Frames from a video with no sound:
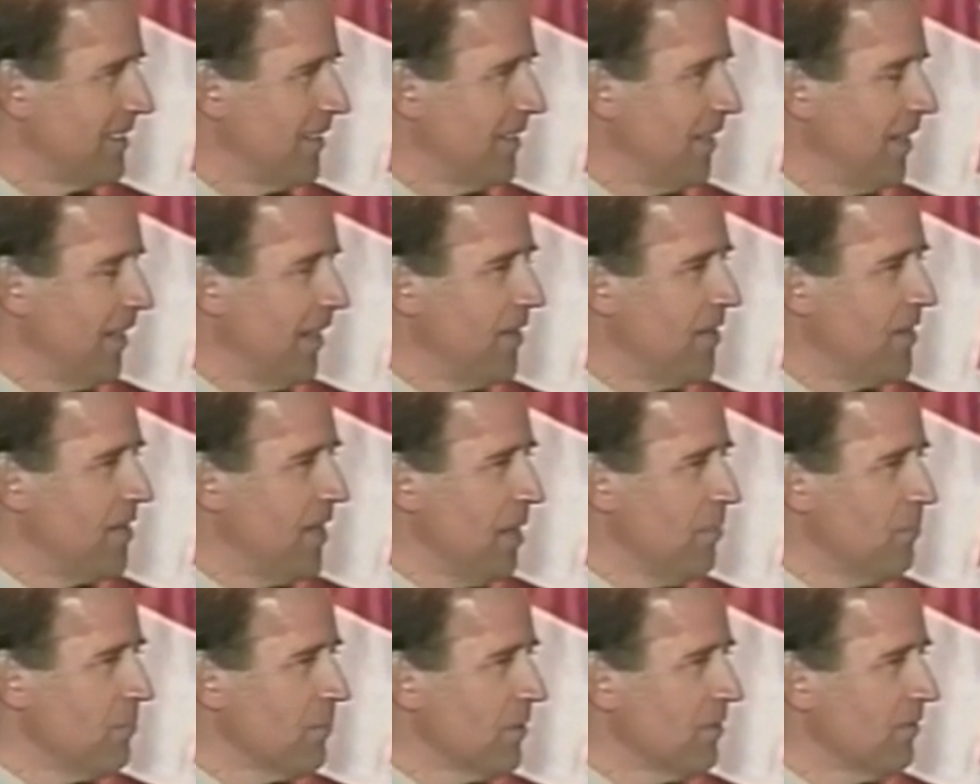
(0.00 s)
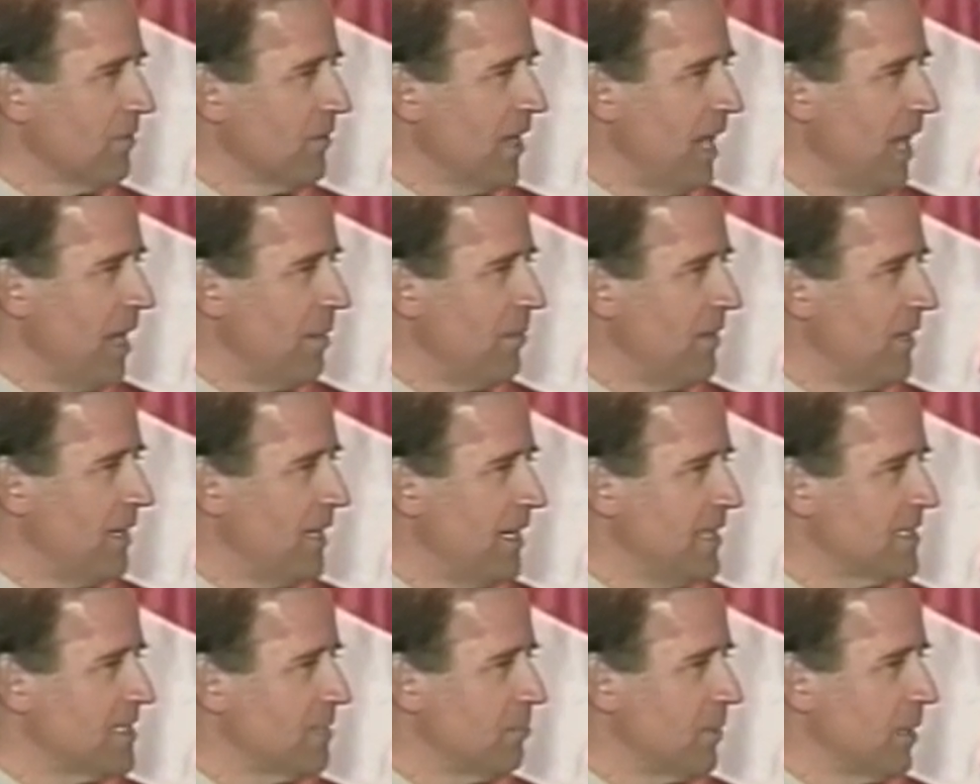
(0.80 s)
A number of
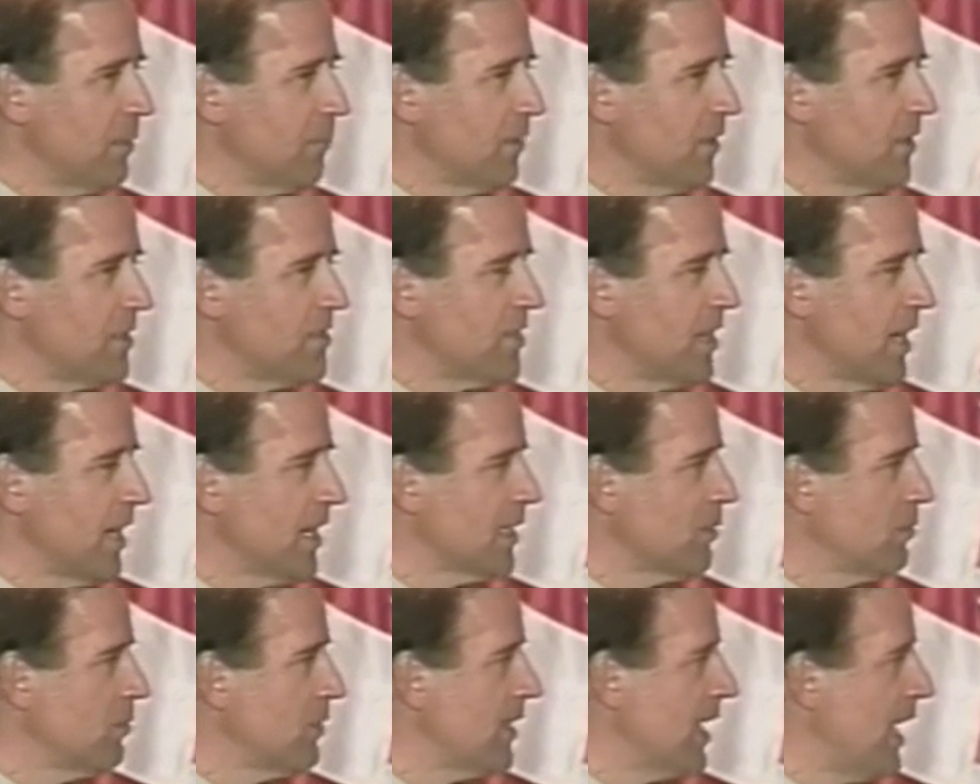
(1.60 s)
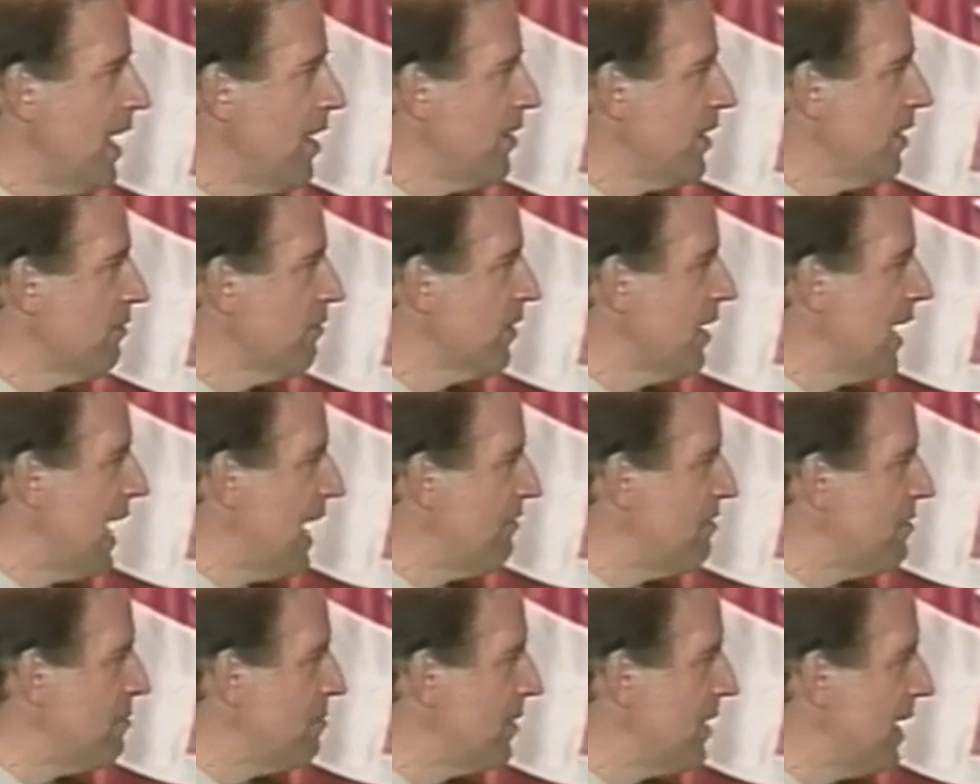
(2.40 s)
nominees have been rejected without ever
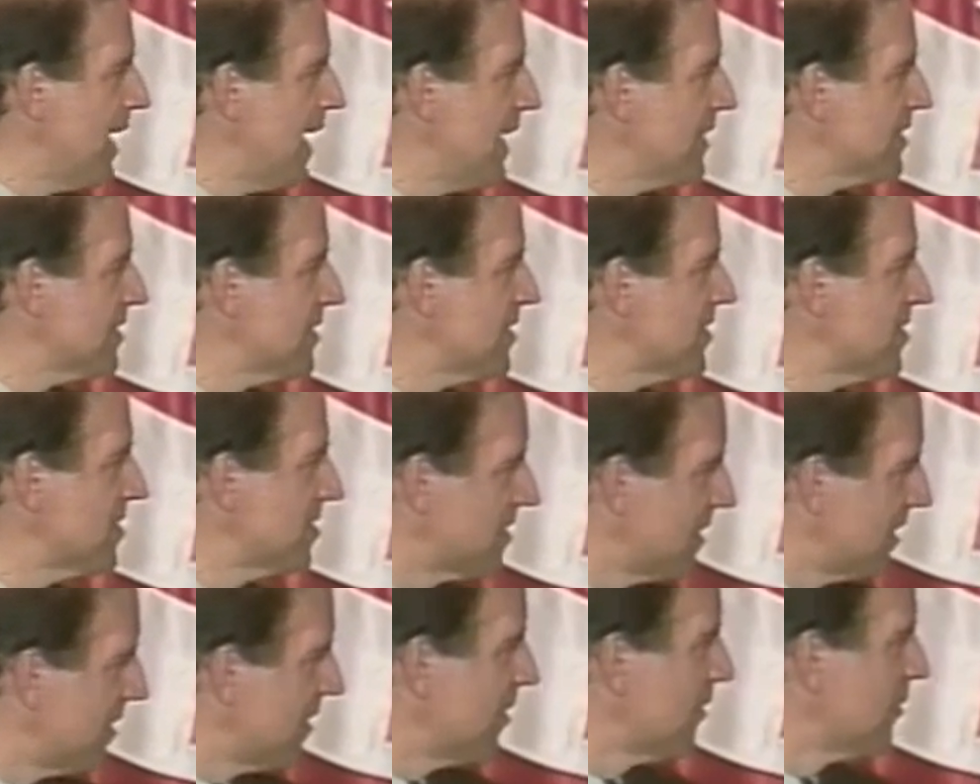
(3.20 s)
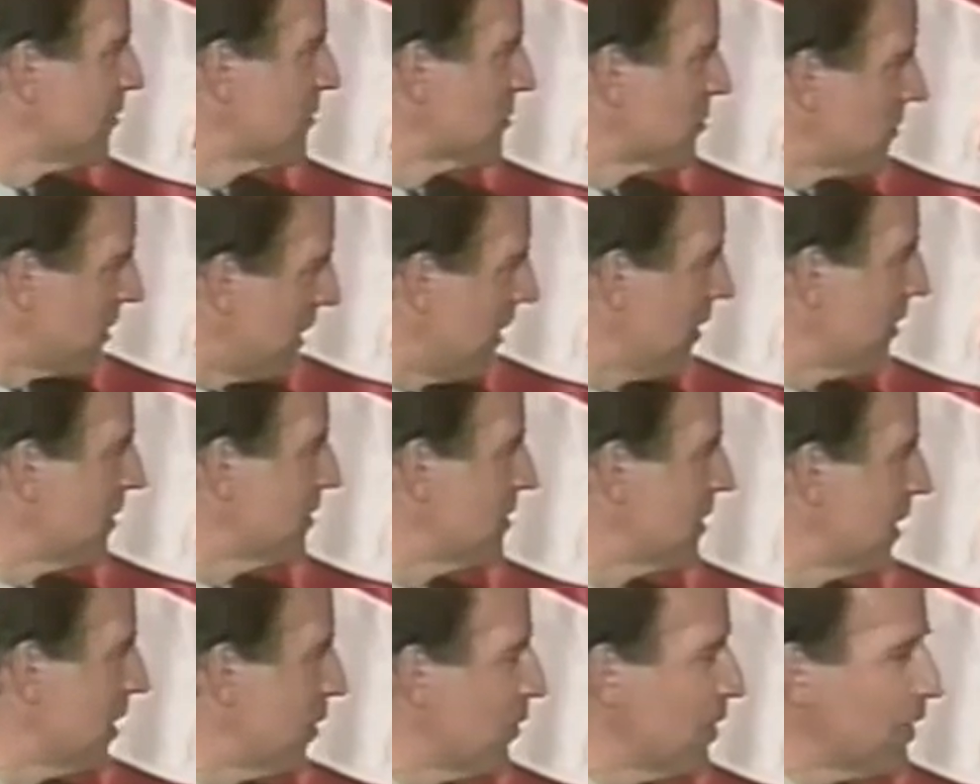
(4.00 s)
having been asked a single
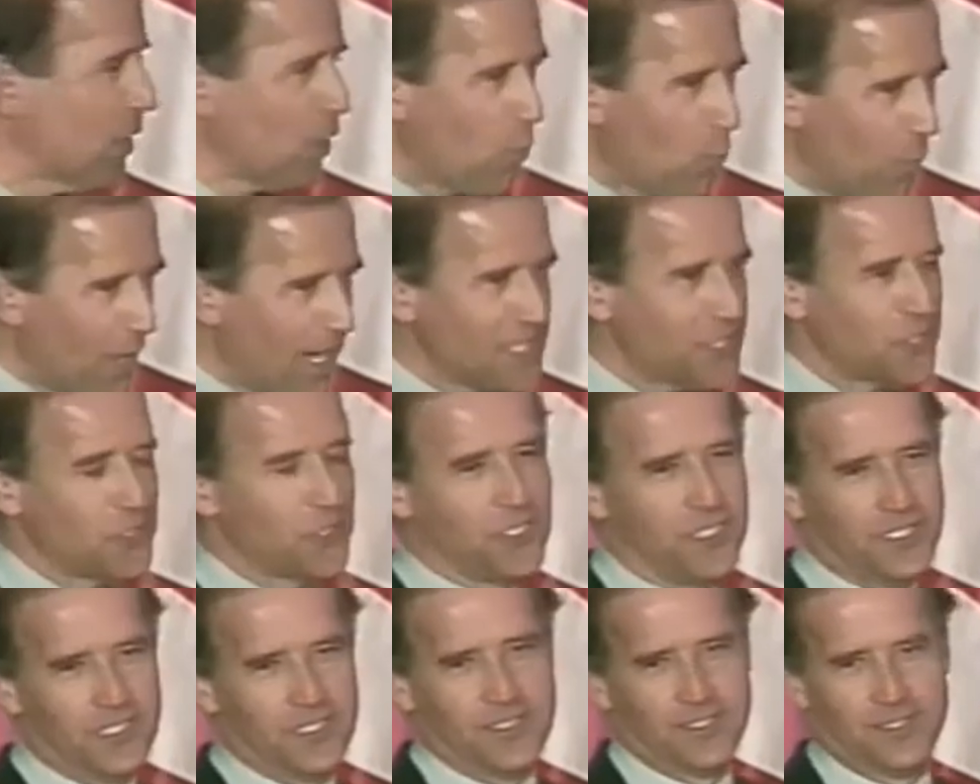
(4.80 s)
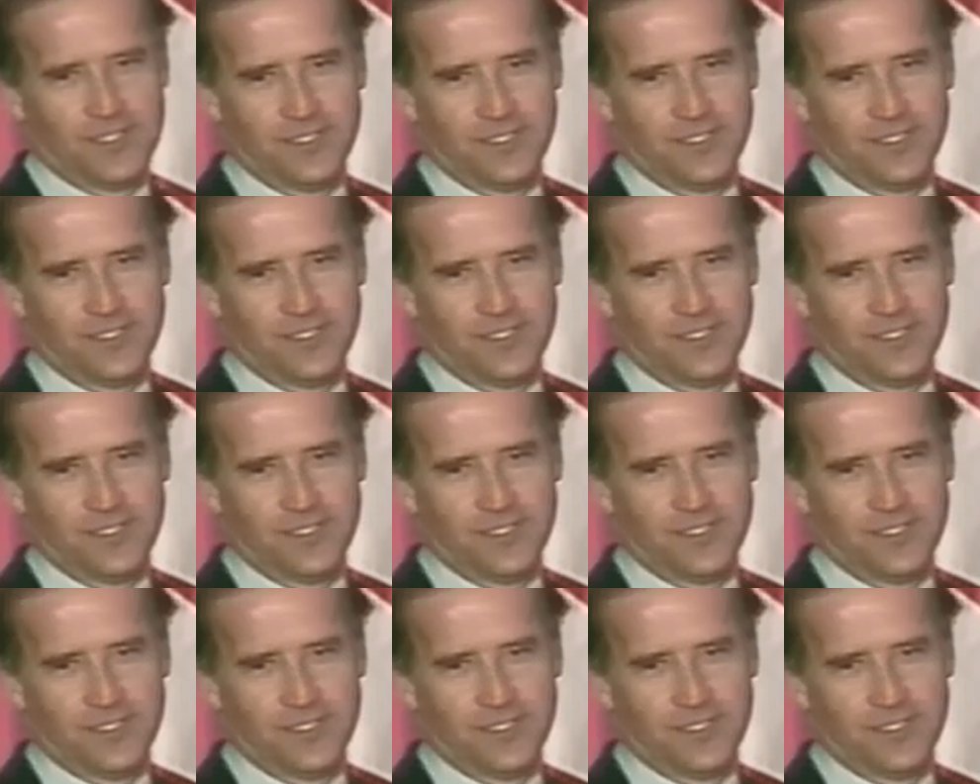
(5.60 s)
solitary question.